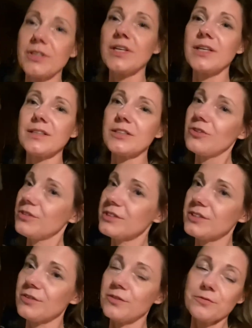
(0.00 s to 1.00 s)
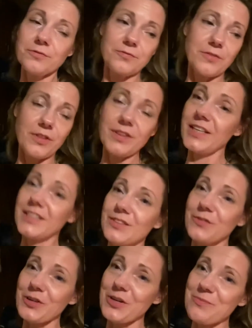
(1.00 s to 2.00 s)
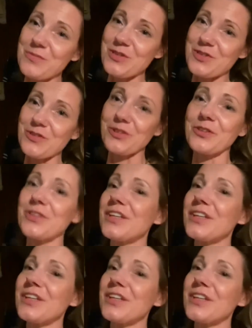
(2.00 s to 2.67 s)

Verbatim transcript: and lots of fun things for him to do